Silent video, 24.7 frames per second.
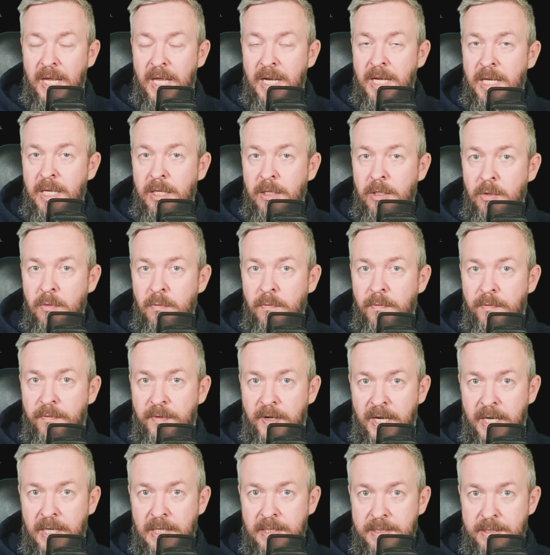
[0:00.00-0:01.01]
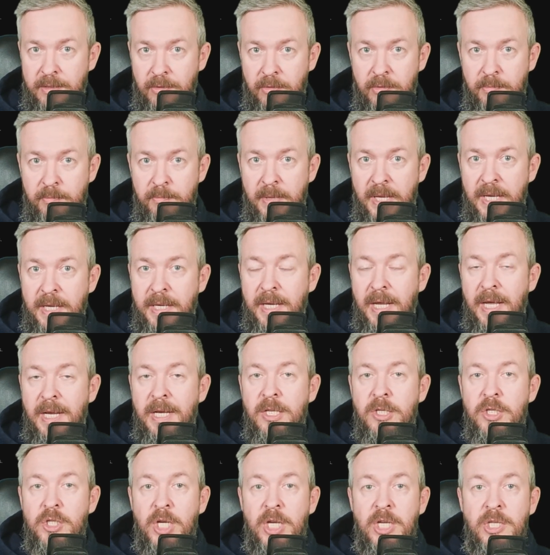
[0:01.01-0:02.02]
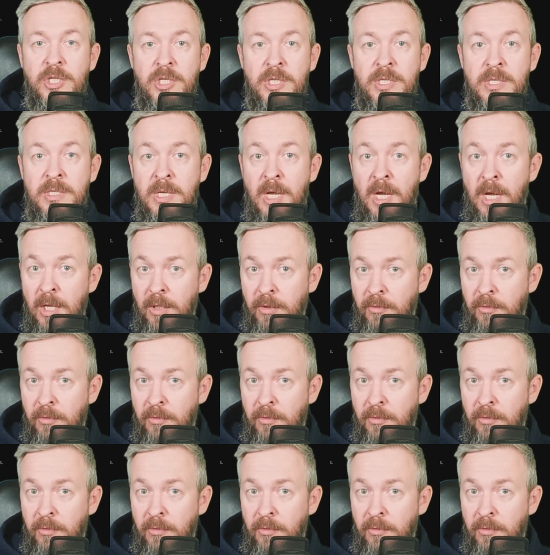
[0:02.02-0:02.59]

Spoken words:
any new files or make any changes